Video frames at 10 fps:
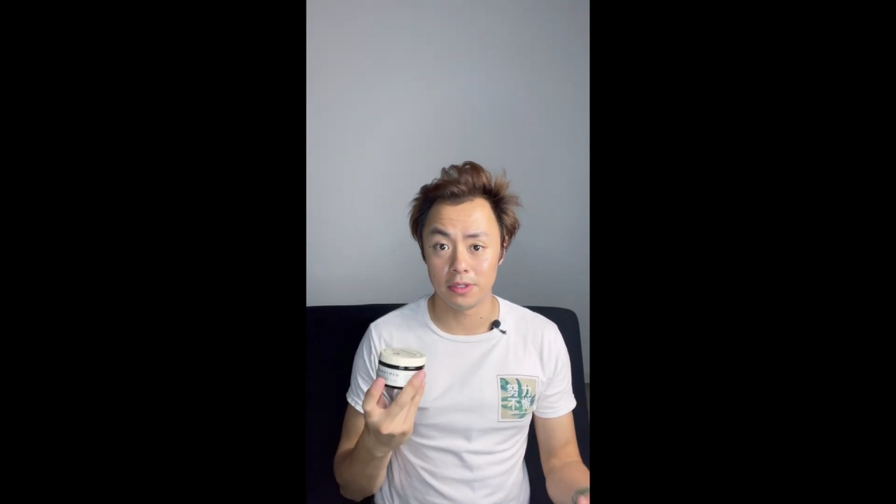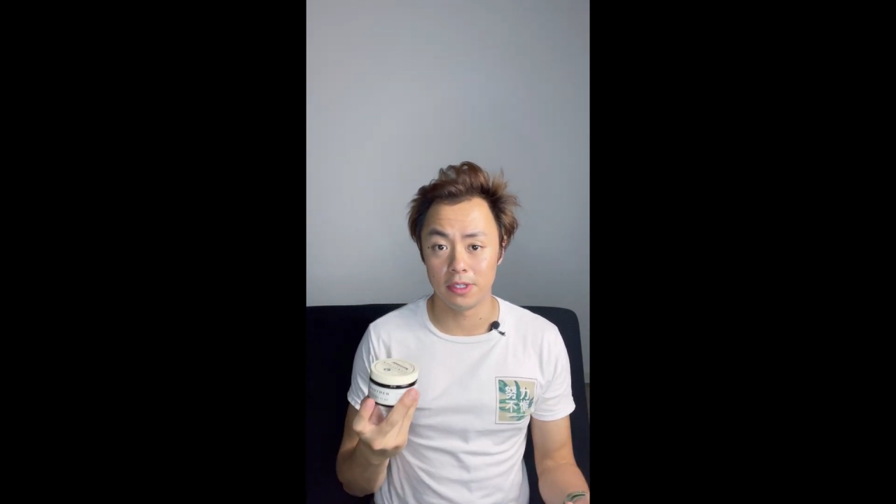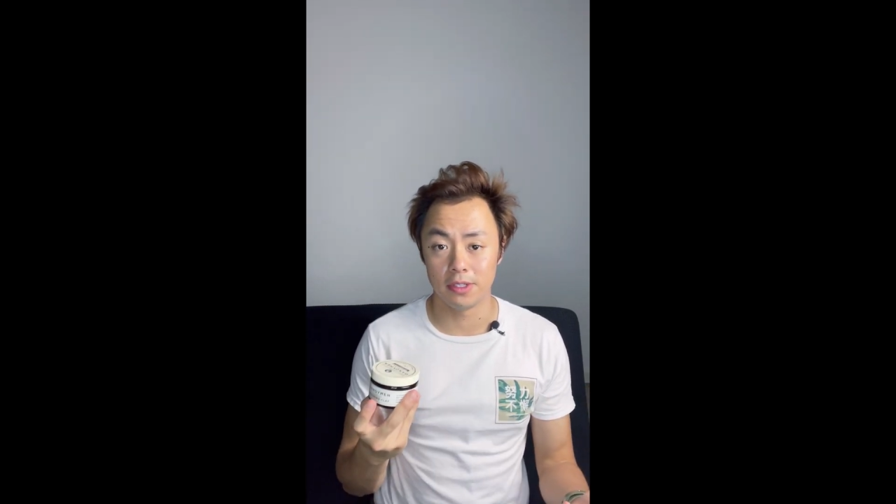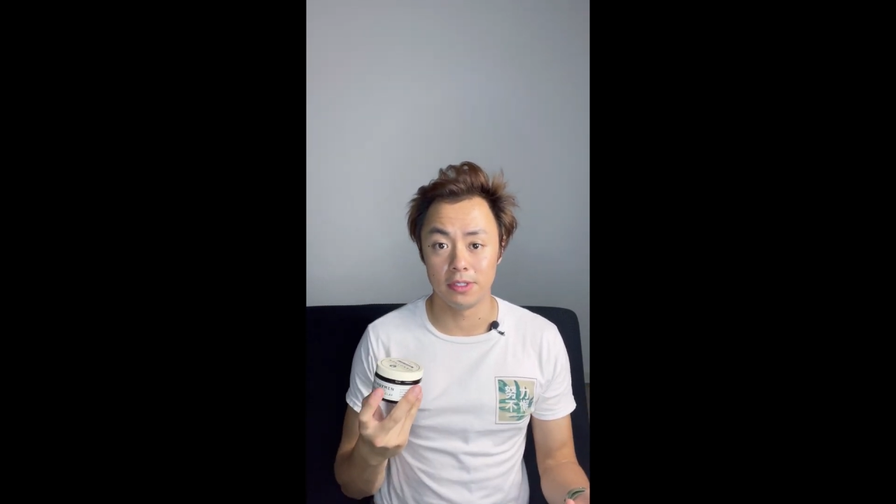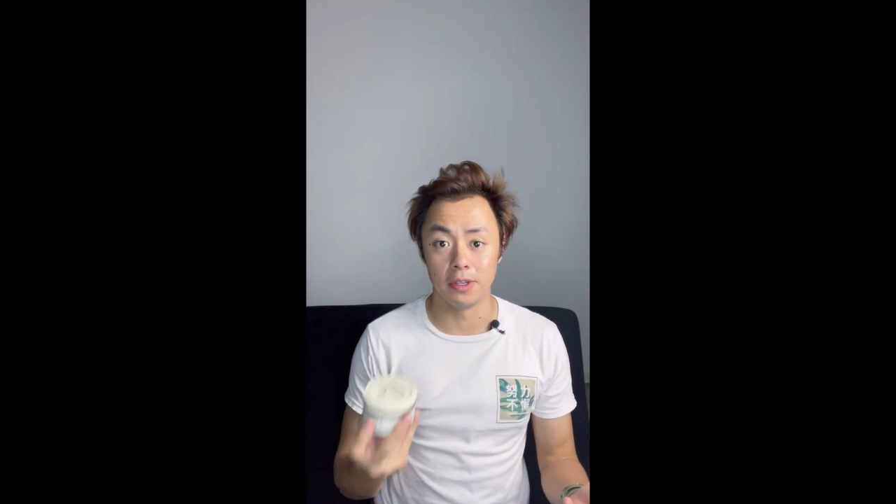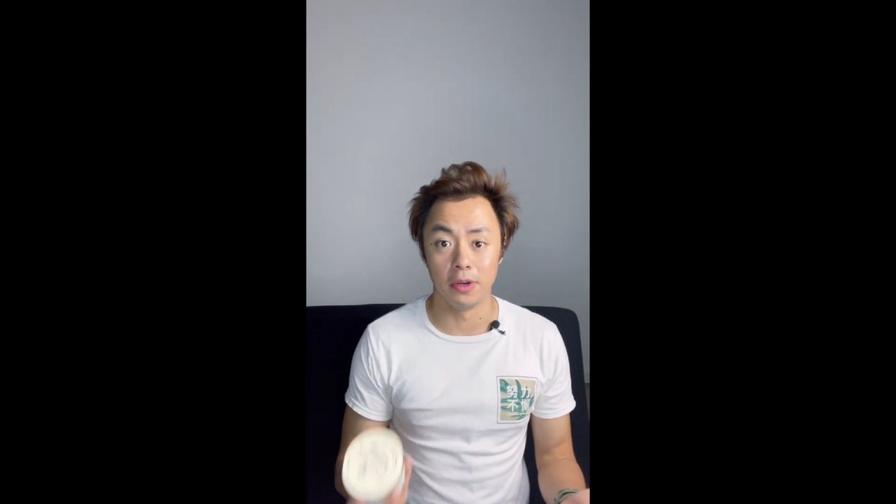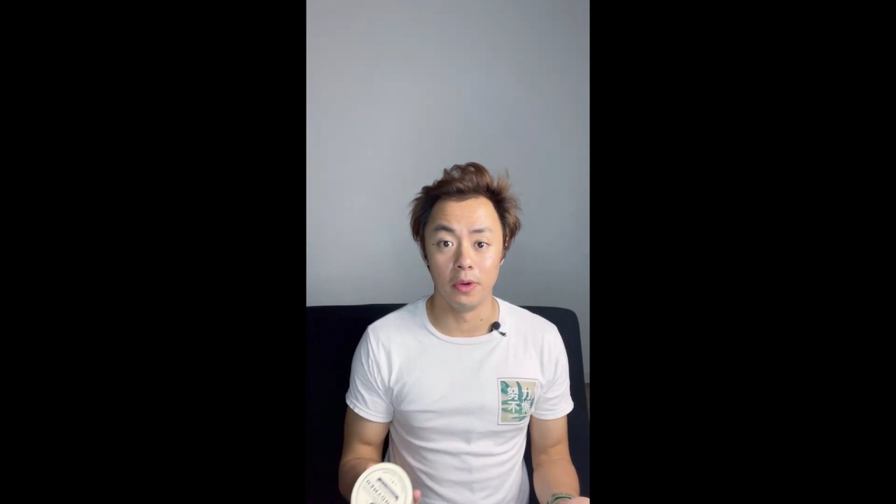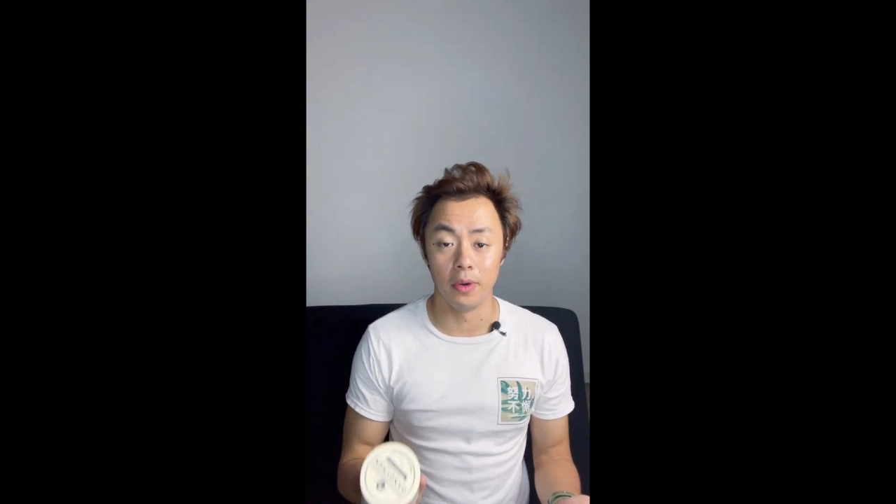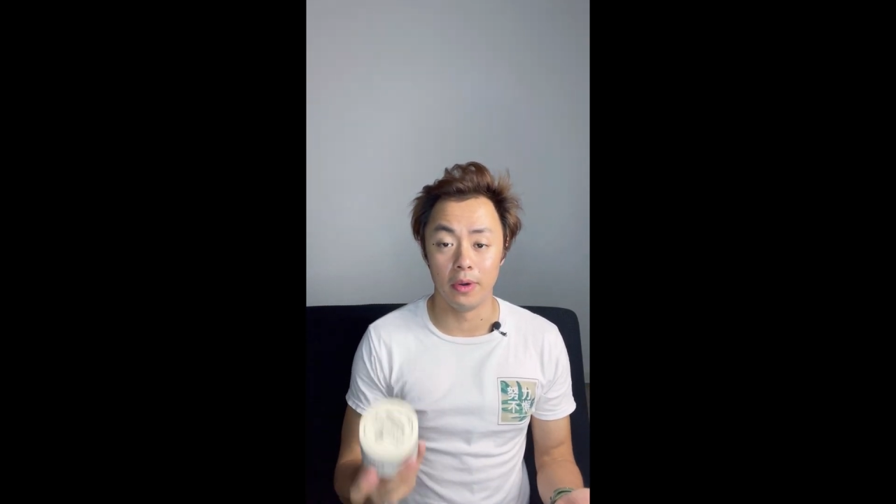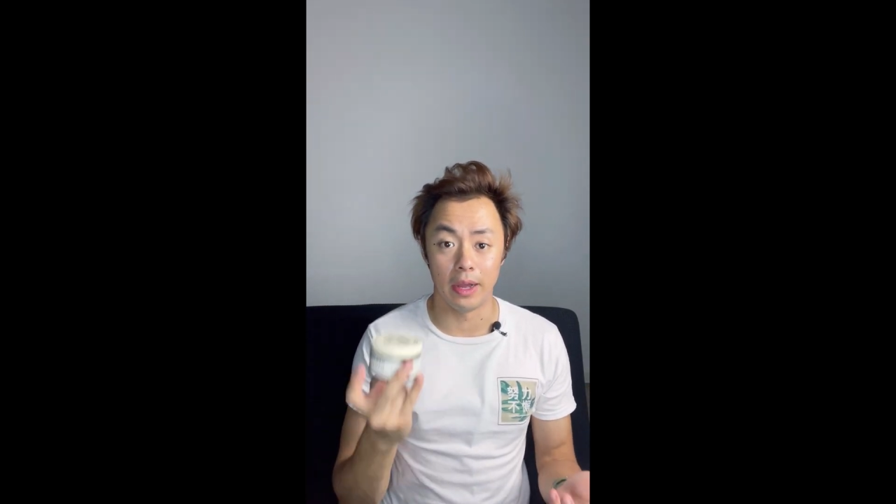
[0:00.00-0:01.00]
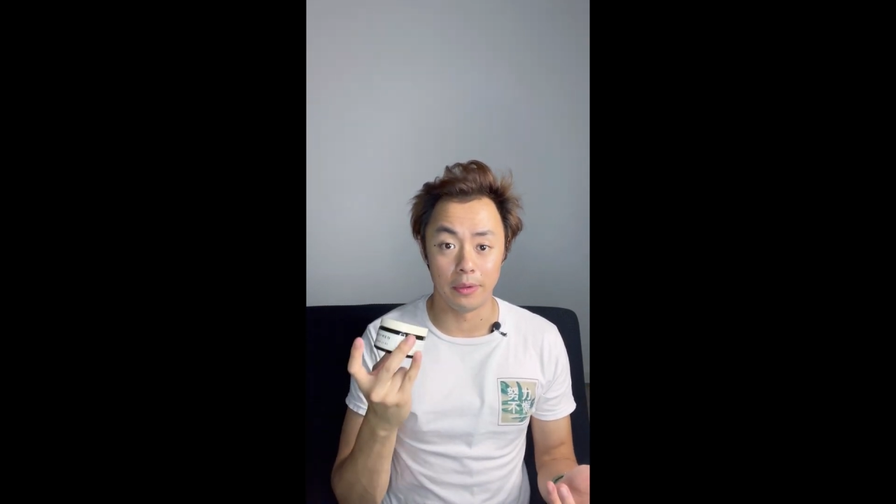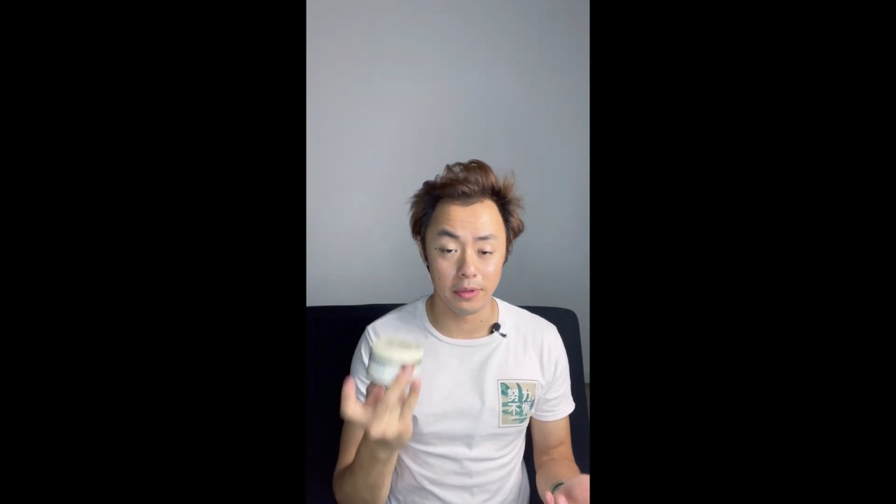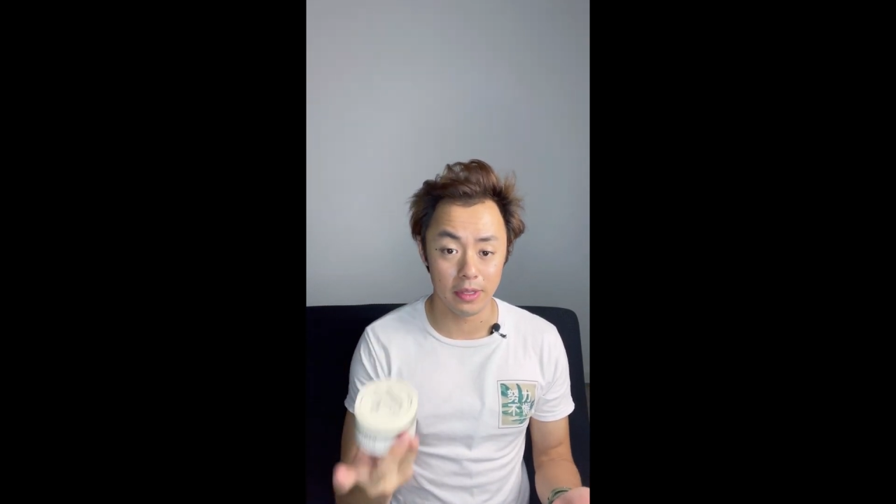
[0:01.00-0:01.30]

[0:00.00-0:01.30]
so I really